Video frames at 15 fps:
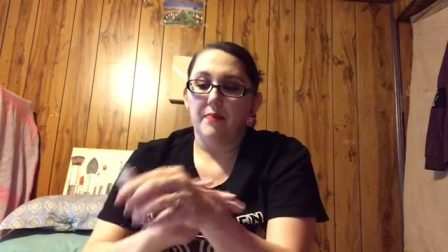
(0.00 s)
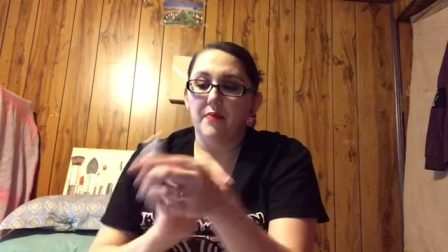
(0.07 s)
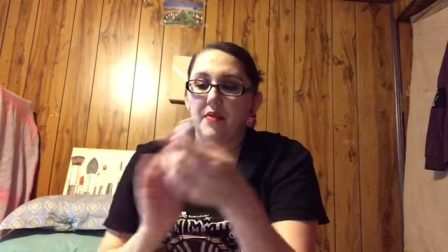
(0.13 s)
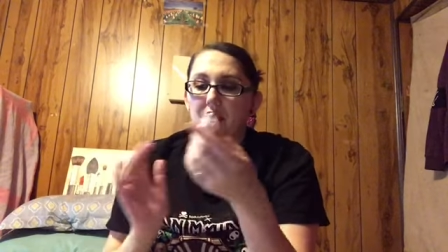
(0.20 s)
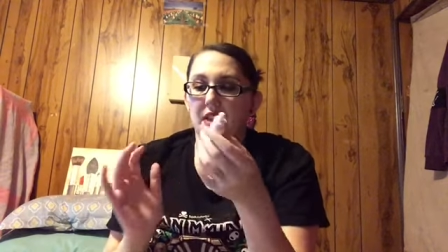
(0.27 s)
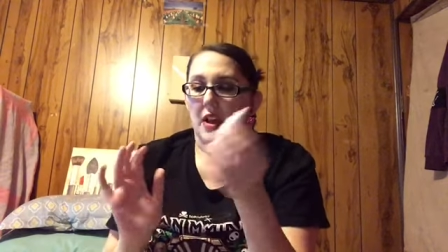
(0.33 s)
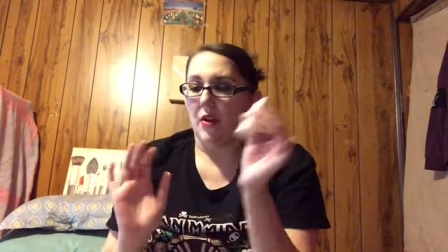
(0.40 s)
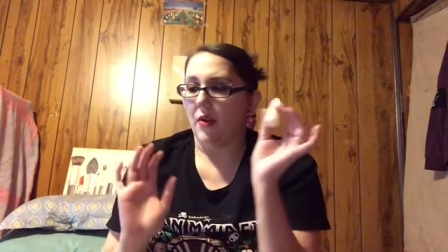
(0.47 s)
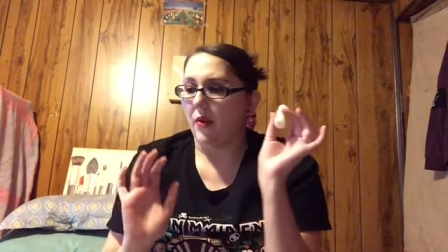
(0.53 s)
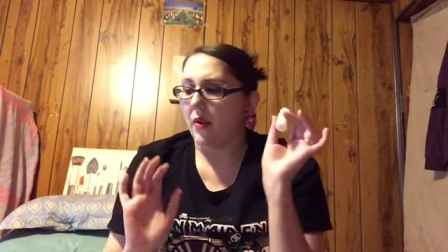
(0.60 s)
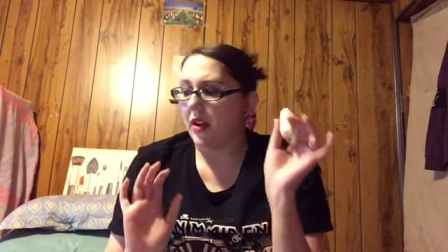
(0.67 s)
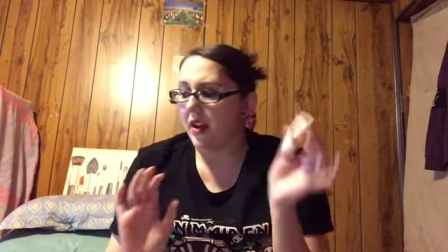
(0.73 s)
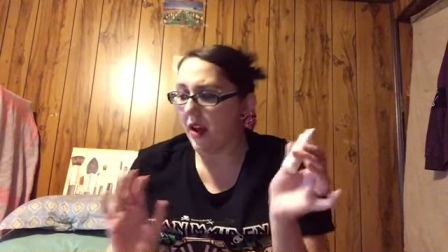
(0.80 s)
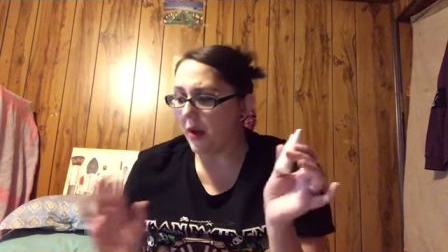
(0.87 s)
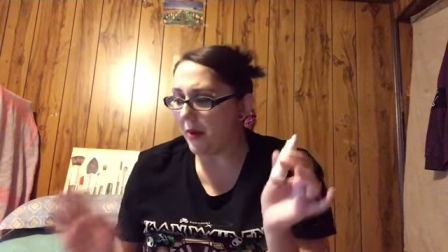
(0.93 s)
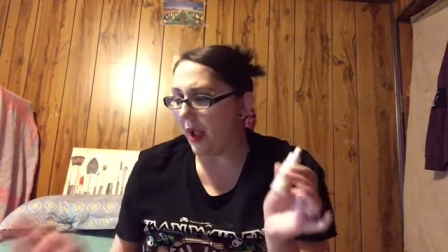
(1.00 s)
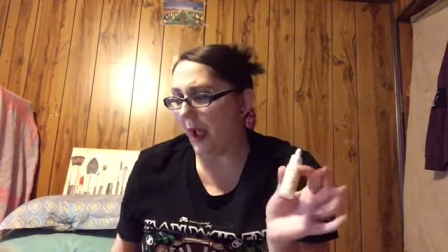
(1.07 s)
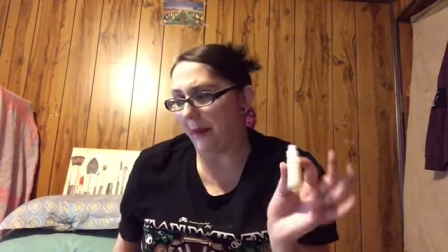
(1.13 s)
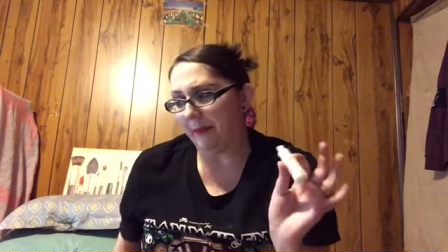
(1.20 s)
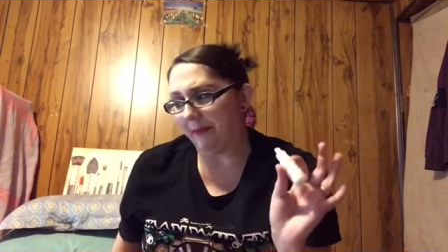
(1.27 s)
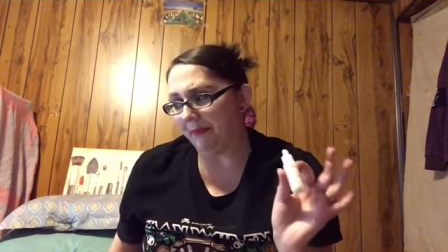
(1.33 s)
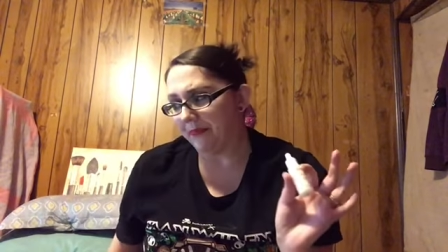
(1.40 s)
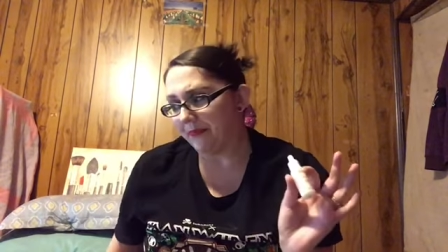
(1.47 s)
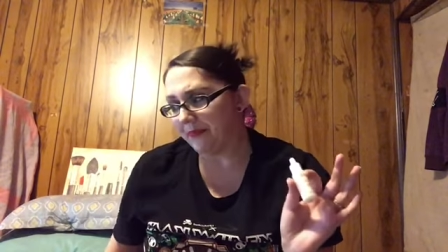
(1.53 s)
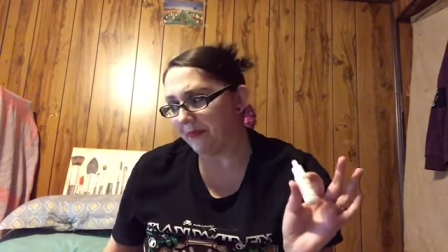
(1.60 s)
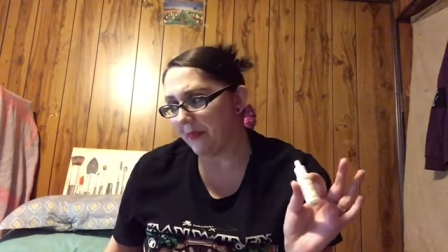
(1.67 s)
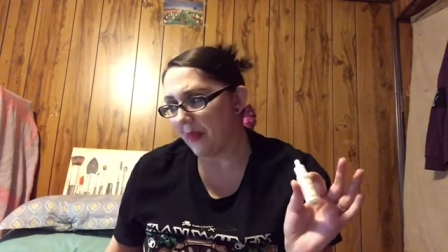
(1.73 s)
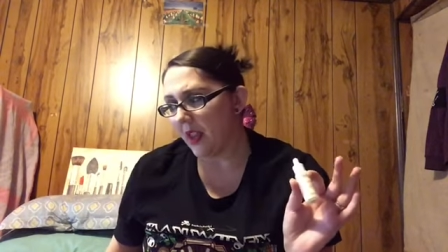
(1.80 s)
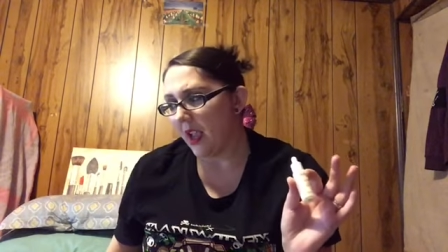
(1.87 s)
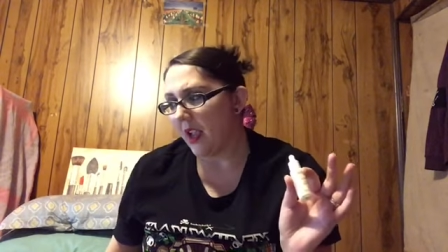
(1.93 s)
So, okay.
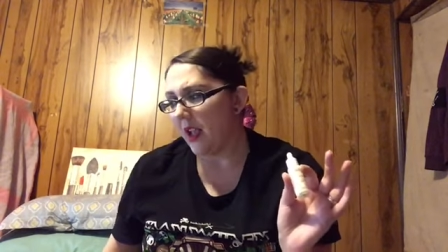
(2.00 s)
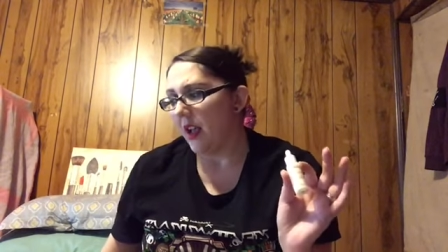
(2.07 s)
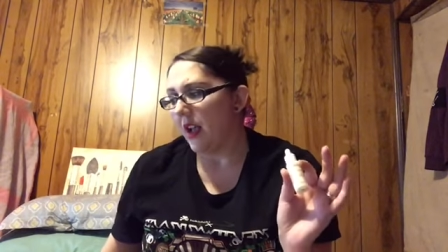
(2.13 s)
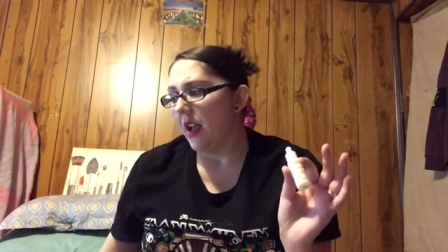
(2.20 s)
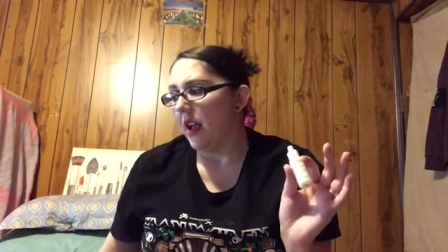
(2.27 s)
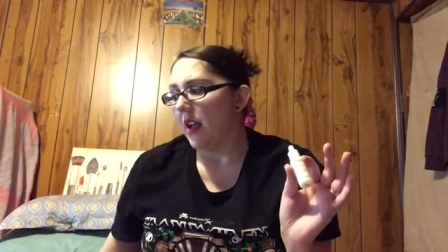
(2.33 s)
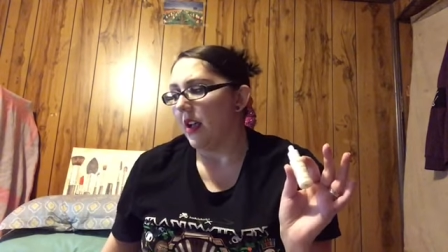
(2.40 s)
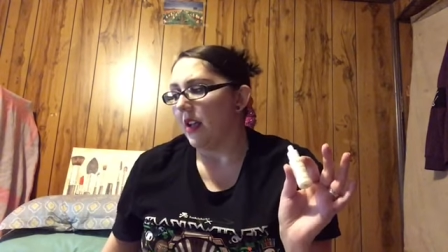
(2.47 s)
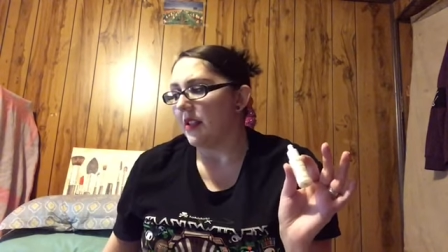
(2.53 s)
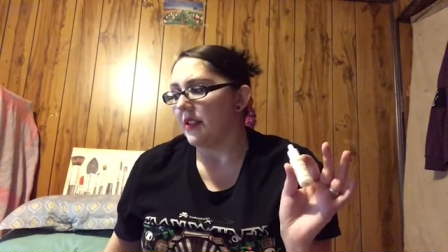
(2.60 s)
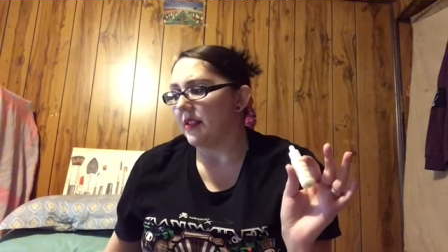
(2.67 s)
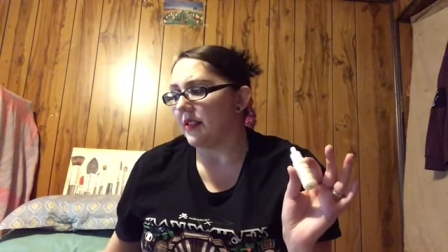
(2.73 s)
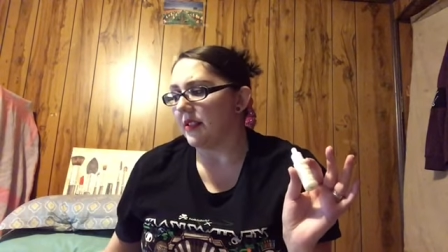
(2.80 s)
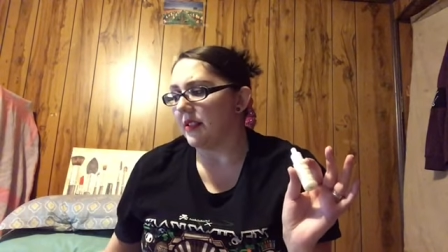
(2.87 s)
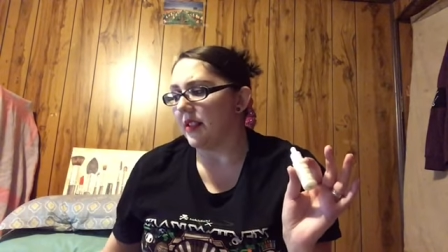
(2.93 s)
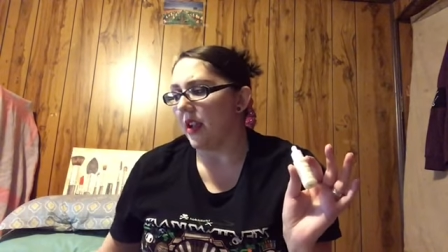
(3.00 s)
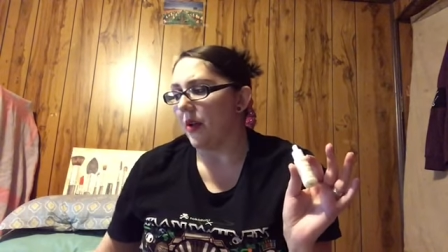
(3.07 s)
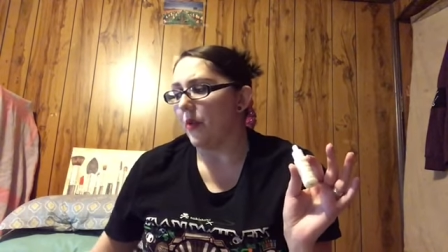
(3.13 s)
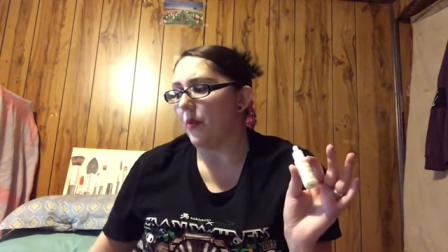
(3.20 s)
So,